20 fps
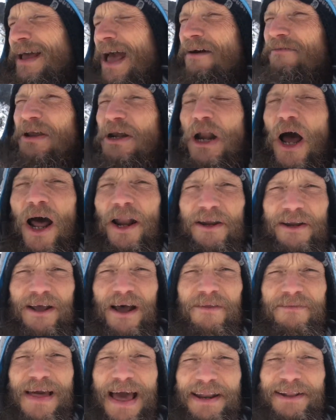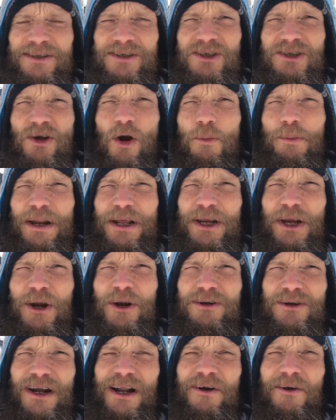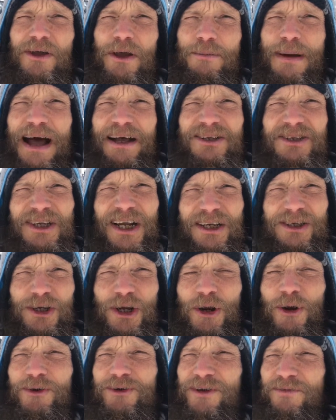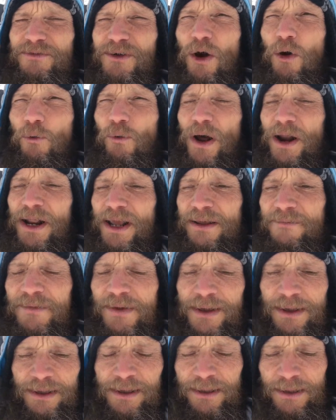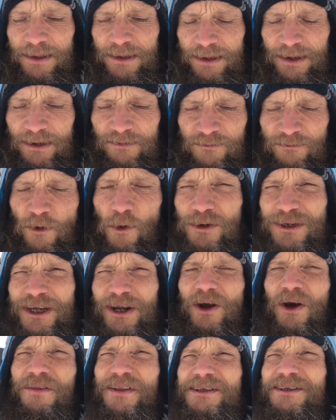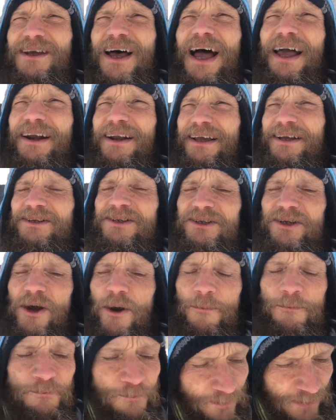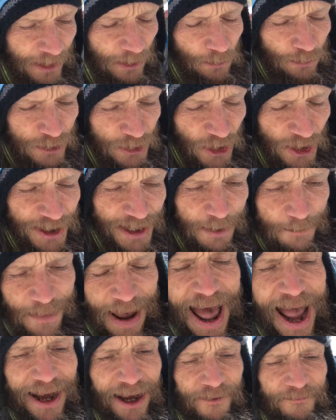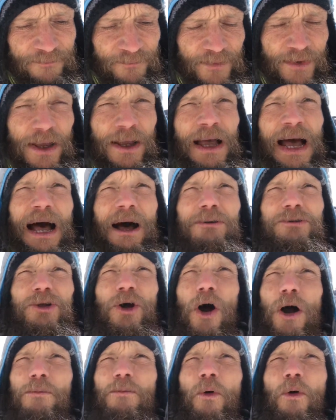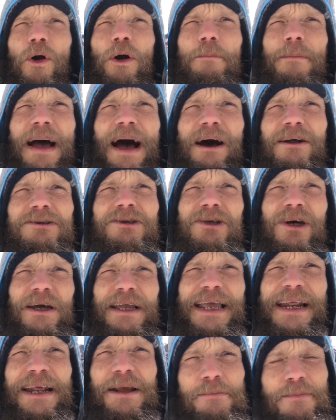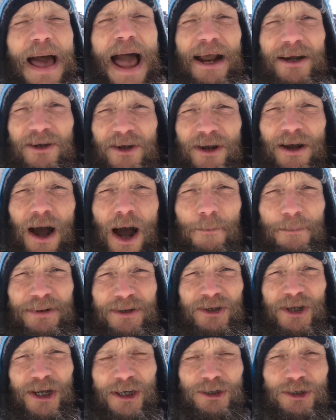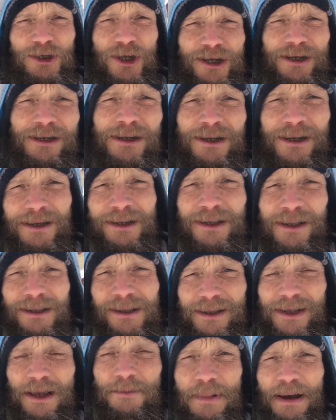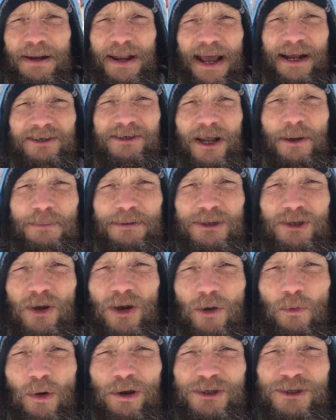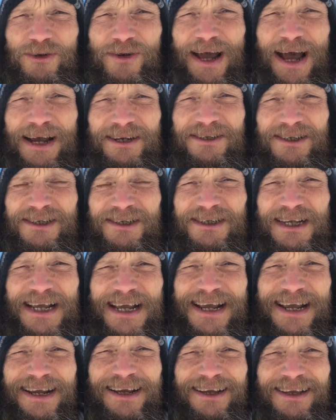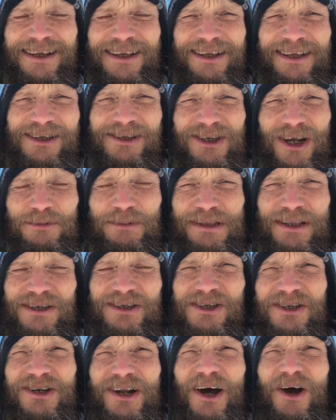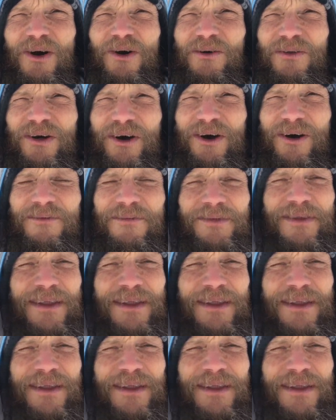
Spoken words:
having not done that in so many years, literally about 6 years of no running, focusing on the cycling. So it was good to get back. I'll talk more about getting back to competition in my next episode. I want you guys to see some of the snow, though.